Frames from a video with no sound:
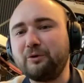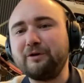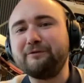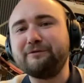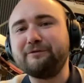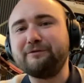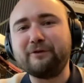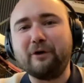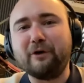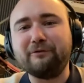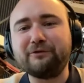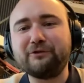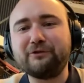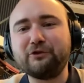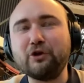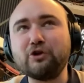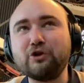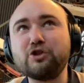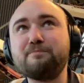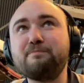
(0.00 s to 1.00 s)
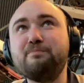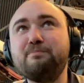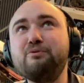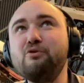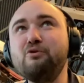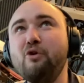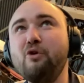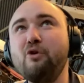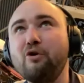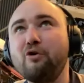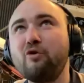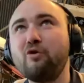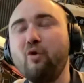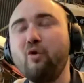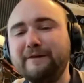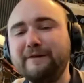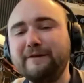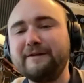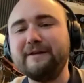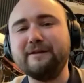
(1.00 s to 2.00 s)
were of, of such poor
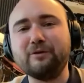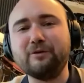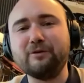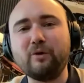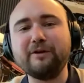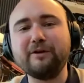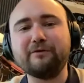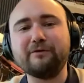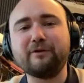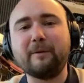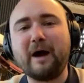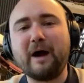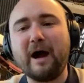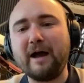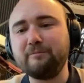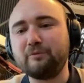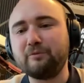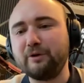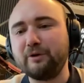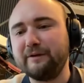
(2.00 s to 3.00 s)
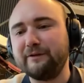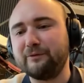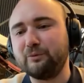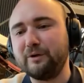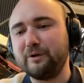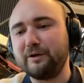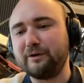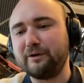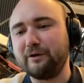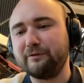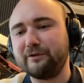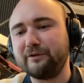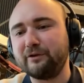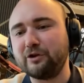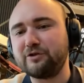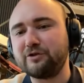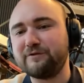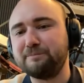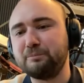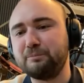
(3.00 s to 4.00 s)
quality the wines from hybrids were of such